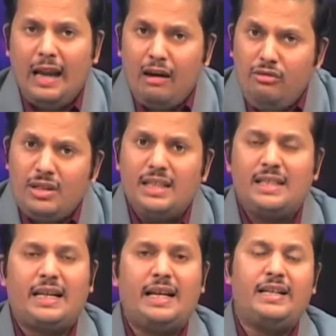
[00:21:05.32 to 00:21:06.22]
Language
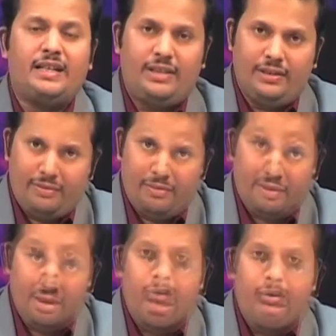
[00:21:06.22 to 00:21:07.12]
is secondary,
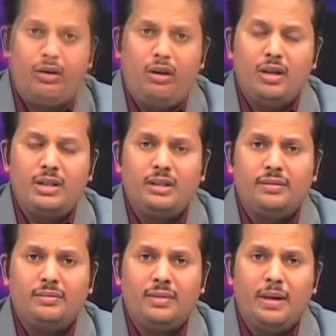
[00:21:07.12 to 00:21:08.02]

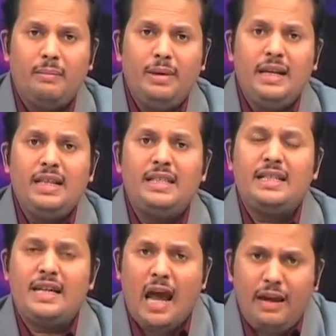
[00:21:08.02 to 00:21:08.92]
because meaning
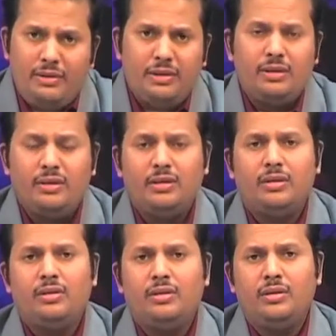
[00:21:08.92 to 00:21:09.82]
is derived
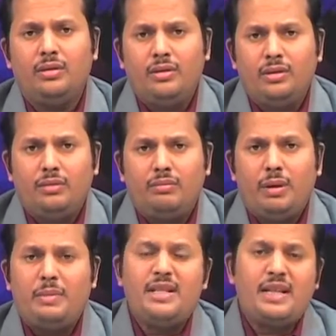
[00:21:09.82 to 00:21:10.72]

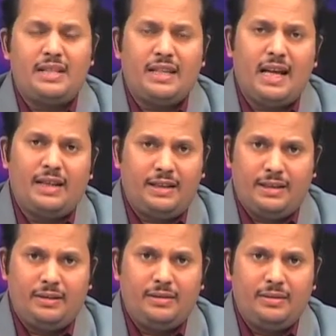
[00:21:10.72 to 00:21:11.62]
from
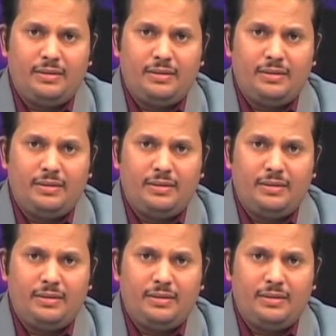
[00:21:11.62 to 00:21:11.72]
intentionality.